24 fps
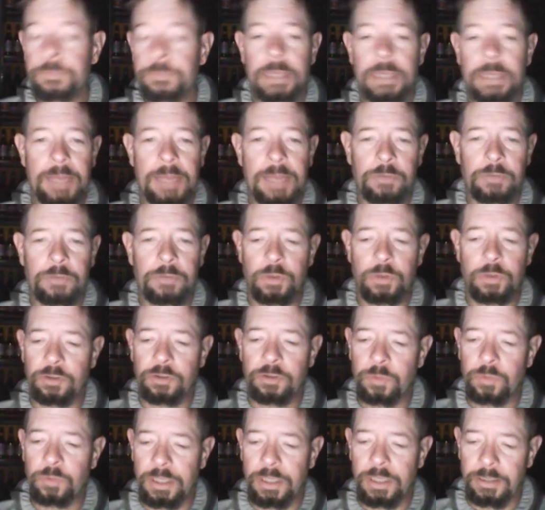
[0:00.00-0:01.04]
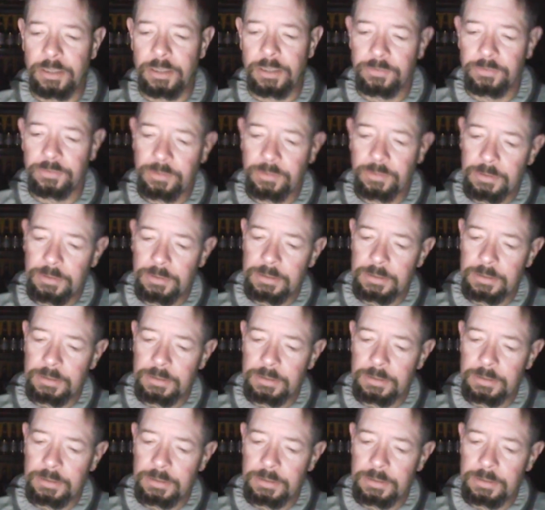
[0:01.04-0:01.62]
And that's what this one is.